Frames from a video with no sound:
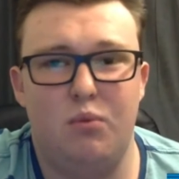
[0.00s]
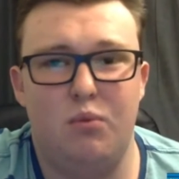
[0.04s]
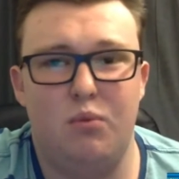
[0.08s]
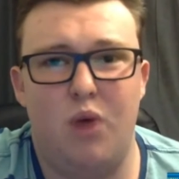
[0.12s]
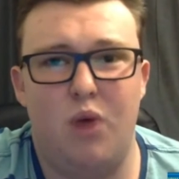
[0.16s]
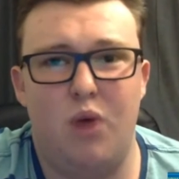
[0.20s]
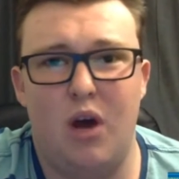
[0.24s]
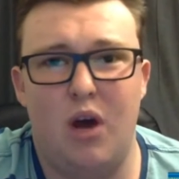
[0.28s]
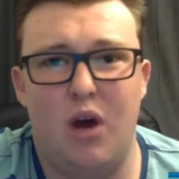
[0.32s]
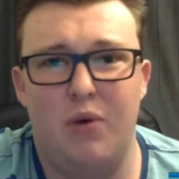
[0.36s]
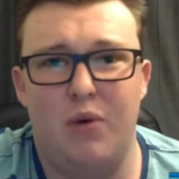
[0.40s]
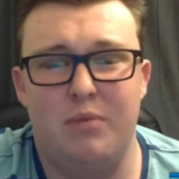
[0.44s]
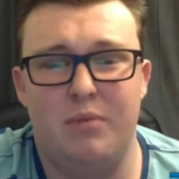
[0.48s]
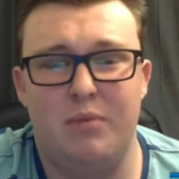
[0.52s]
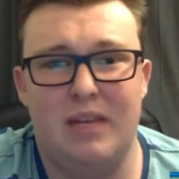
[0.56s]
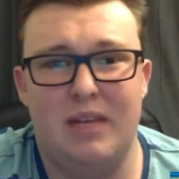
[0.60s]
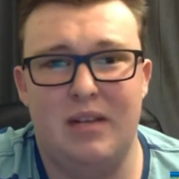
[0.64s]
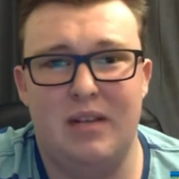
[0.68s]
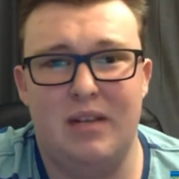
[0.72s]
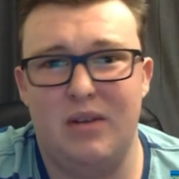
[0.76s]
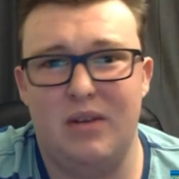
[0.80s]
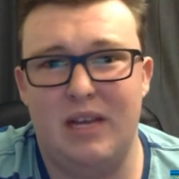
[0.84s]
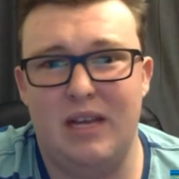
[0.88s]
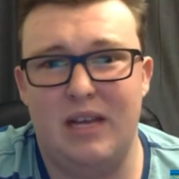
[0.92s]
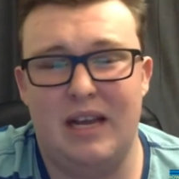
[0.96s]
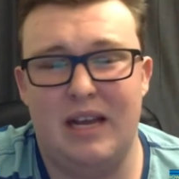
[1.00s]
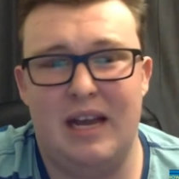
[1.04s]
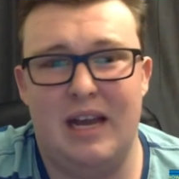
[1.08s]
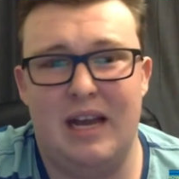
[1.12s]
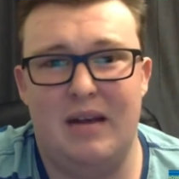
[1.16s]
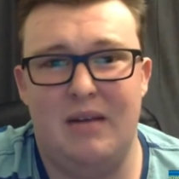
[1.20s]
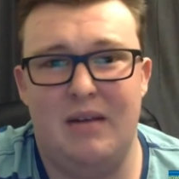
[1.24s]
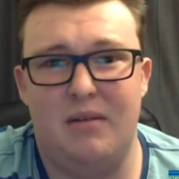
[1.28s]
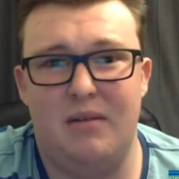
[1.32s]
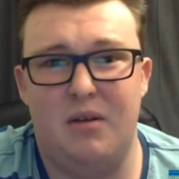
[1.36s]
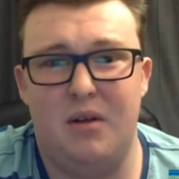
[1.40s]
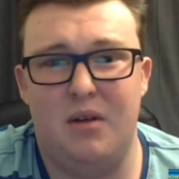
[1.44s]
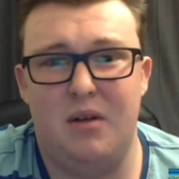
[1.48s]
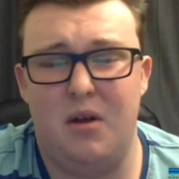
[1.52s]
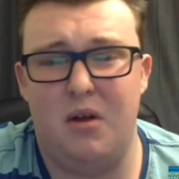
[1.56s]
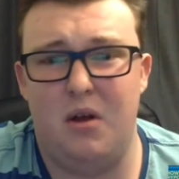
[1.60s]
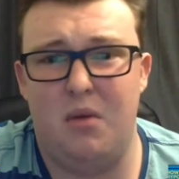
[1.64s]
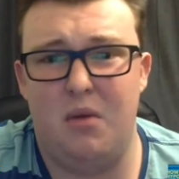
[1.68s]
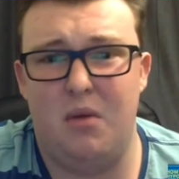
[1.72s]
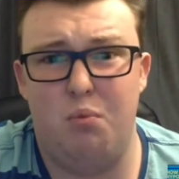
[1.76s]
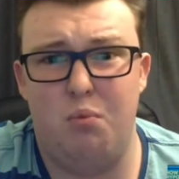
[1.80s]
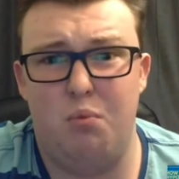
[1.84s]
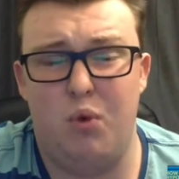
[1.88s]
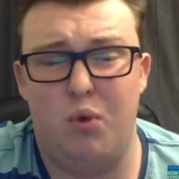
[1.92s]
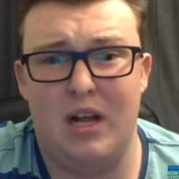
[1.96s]
I would be looking at
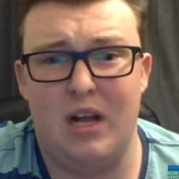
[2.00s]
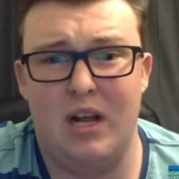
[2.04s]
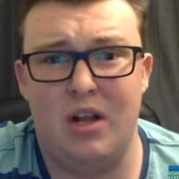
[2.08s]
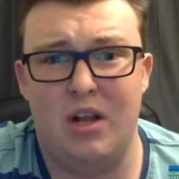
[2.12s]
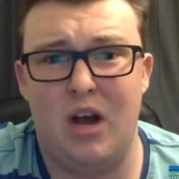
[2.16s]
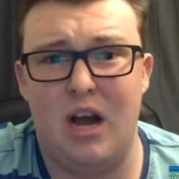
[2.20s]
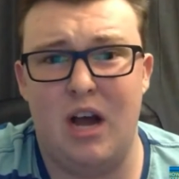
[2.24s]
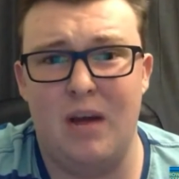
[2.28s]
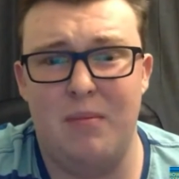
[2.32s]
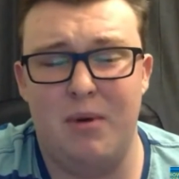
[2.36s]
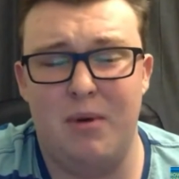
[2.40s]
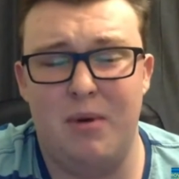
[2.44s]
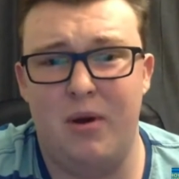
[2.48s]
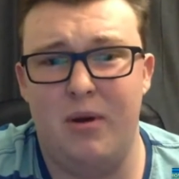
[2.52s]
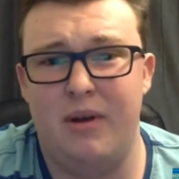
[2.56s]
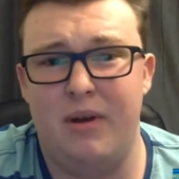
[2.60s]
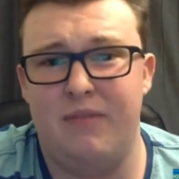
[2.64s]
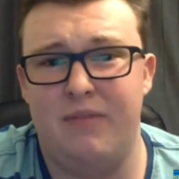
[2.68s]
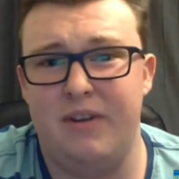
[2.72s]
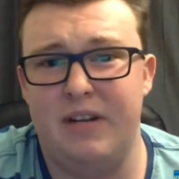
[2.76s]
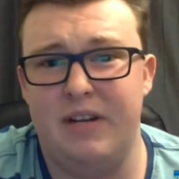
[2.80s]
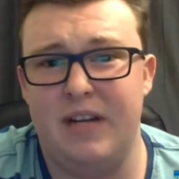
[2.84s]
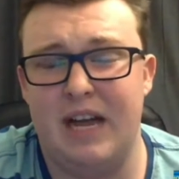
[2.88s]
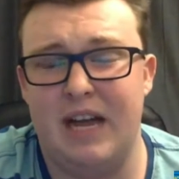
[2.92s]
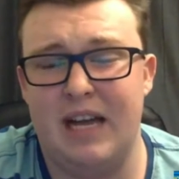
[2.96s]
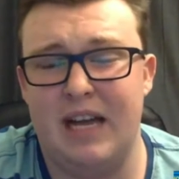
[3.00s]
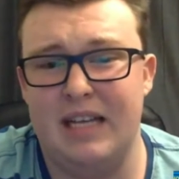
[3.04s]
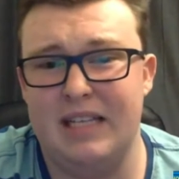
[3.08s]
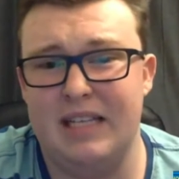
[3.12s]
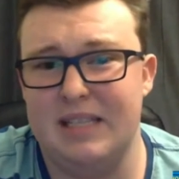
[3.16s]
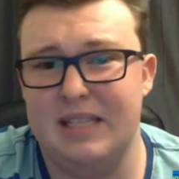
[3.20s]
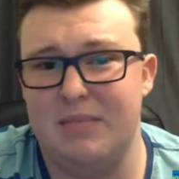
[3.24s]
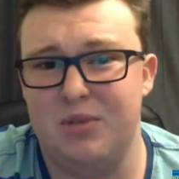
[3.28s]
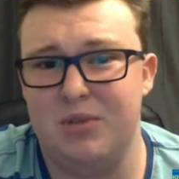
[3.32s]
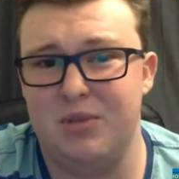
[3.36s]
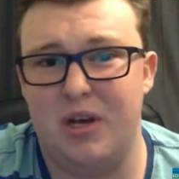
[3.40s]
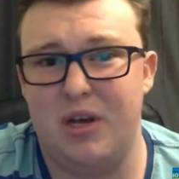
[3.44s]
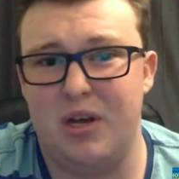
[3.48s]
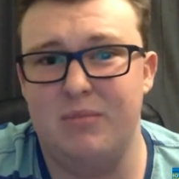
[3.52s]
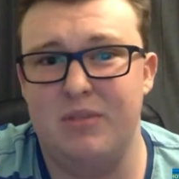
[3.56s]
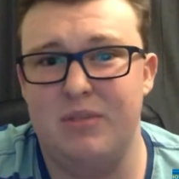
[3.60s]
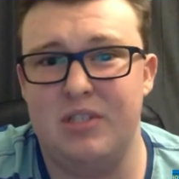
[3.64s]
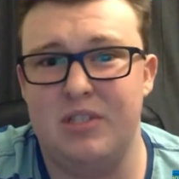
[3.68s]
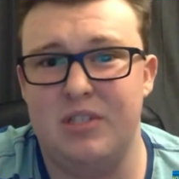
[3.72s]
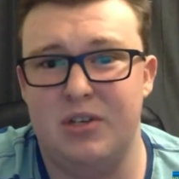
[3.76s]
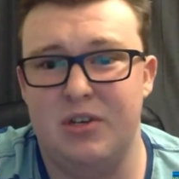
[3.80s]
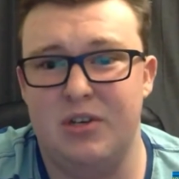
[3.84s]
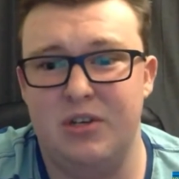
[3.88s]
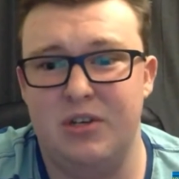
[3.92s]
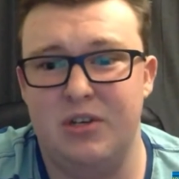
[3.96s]
1 hypo every day, sometimes
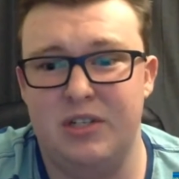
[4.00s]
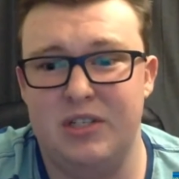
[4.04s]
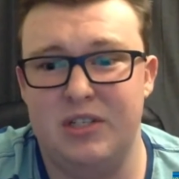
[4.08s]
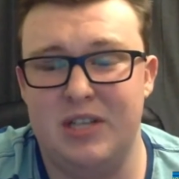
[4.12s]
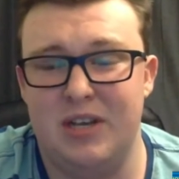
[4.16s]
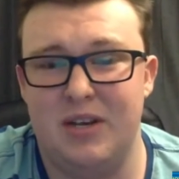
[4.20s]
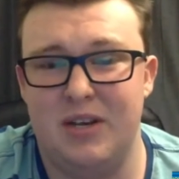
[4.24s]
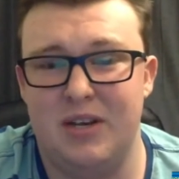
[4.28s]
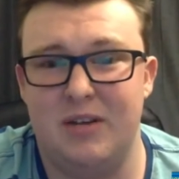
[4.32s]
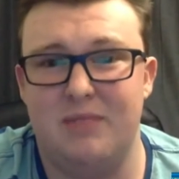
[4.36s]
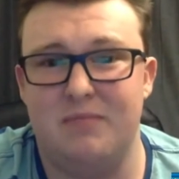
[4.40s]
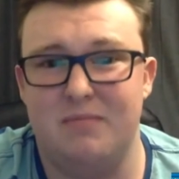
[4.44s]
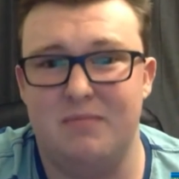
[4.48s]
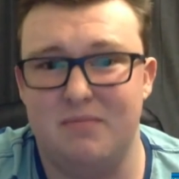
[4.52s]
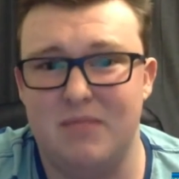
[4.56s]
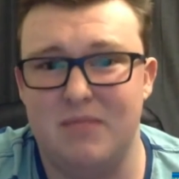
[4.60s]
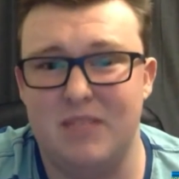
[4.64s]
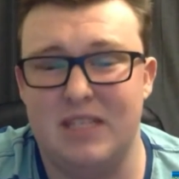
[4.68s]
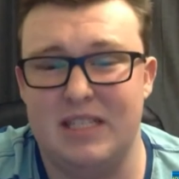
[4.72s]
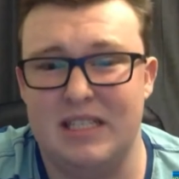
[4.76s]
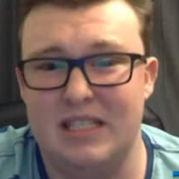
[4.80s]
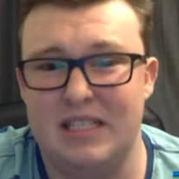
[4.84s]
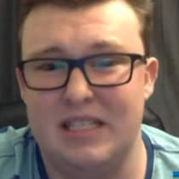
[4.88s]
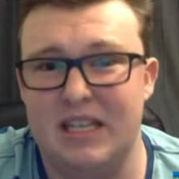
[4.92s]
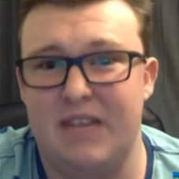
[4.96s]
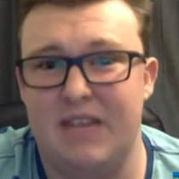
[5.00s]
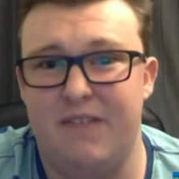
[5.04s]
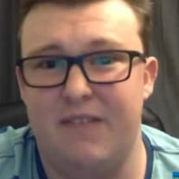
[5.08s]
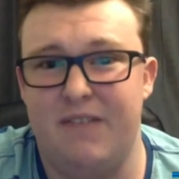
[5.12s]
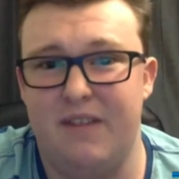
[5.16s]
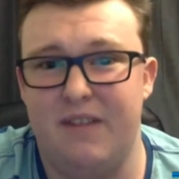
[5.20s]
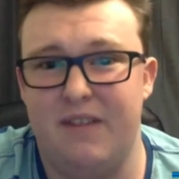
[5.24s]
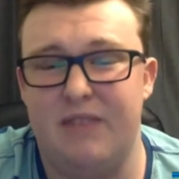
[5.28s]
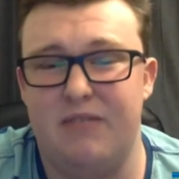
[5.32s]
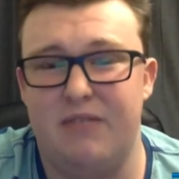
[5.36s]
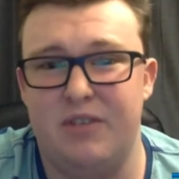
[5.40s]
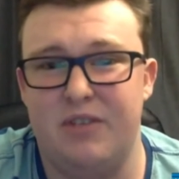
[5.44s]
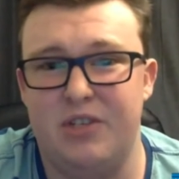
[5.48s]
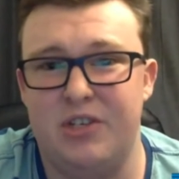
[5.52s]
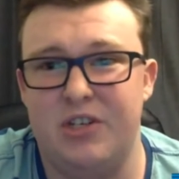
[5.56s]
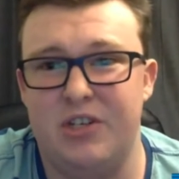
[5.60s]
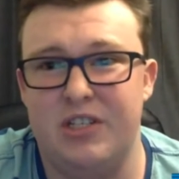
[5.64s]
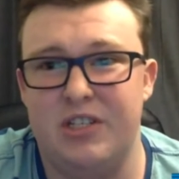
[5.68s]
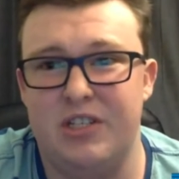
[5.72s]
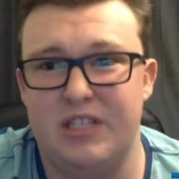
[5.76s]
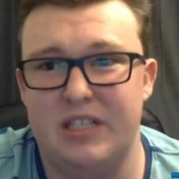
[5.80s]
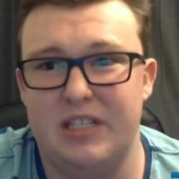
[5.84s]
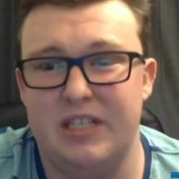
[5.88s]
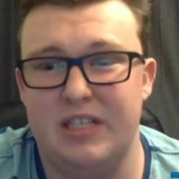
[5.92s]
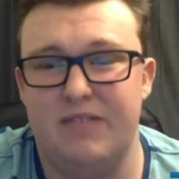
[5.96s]
2, so it's definitely
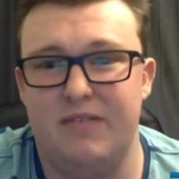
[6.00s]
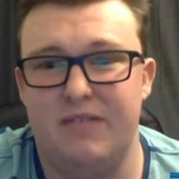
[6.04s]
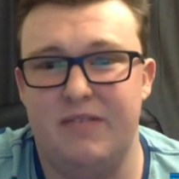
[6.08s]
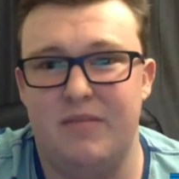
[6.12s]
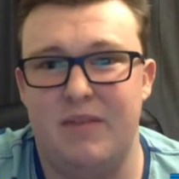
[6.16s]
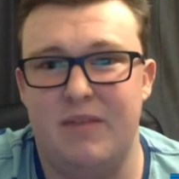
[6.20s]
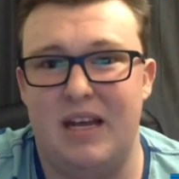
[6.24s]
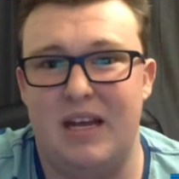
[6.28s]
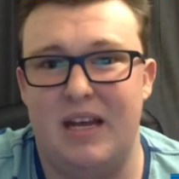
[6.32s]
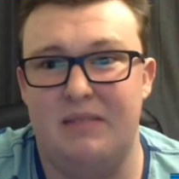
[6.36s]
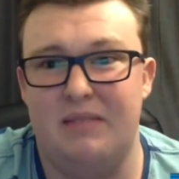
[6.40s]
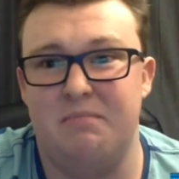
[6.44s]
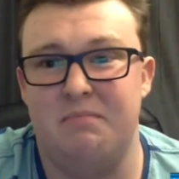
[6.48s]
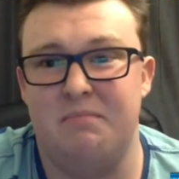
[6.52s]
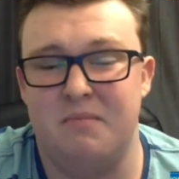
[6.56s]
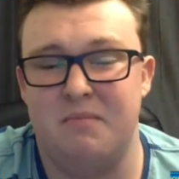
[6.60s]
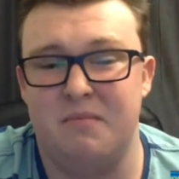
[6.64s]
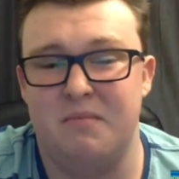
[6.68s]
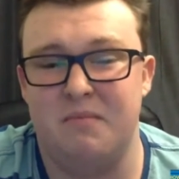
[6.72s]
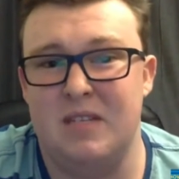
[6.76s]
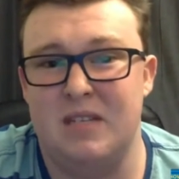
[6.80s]
reduced it for me and